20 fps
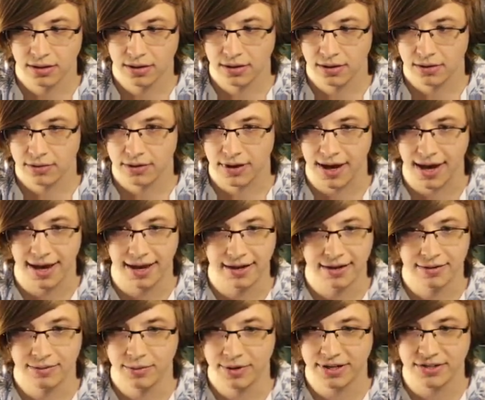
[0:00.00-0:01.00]

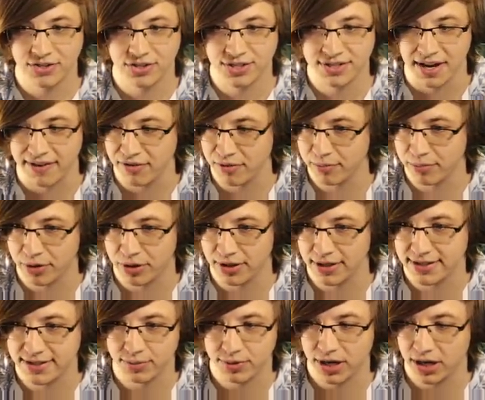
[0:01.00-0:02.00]
Okay, we got seven
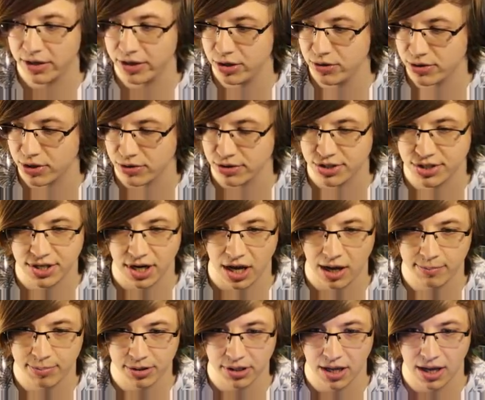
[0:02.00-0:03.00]
bullets. We gotta use our
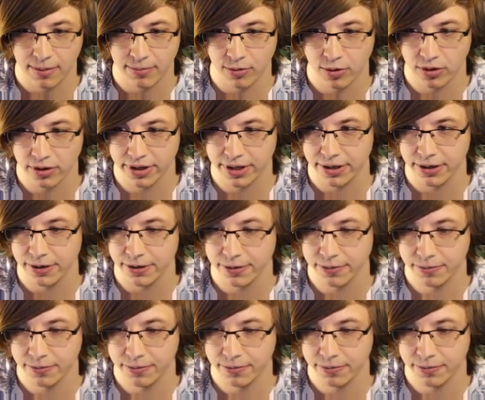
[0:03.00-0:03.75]
stomp a lot more here.